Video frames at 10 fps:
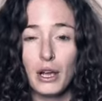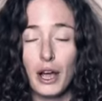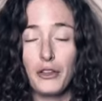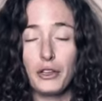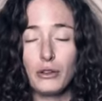
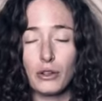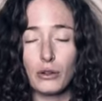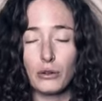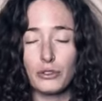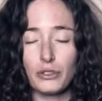And then you can
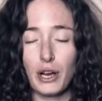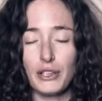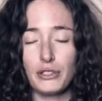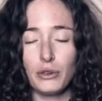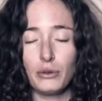close your
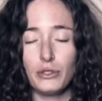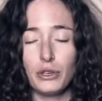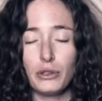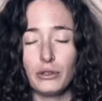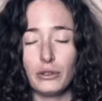eyes and go
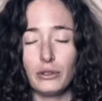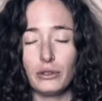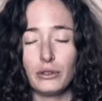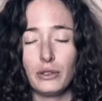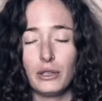internal,
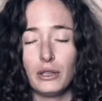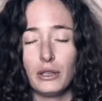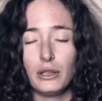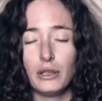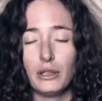
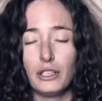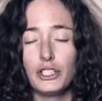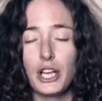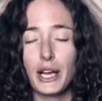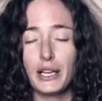
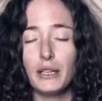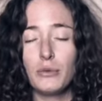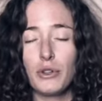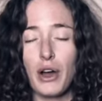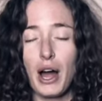check in
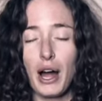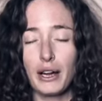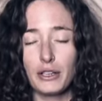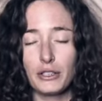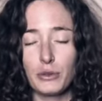with that
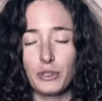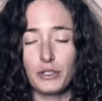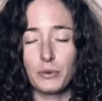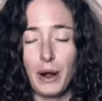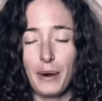higher
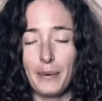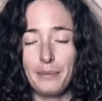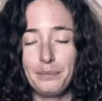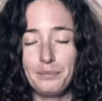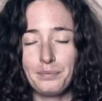source
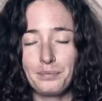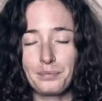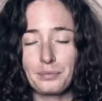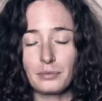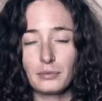realm,
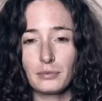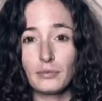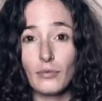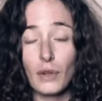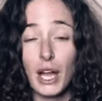
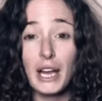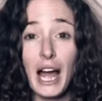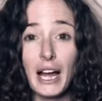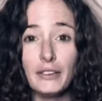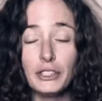and
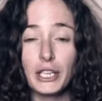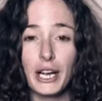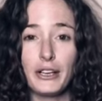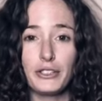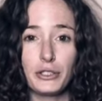have your
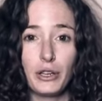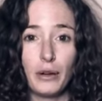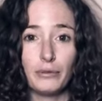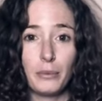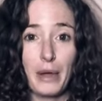answer
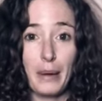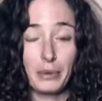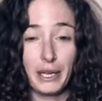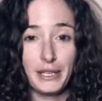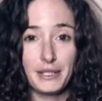come from that
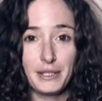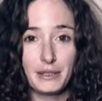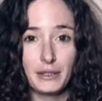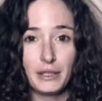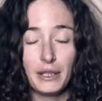place.
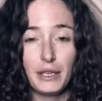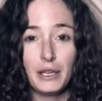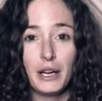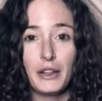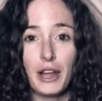
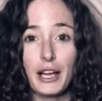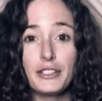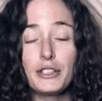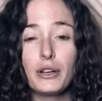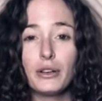
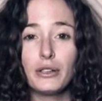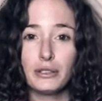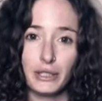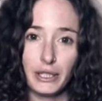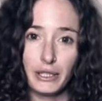That's
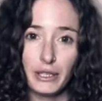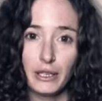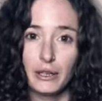currently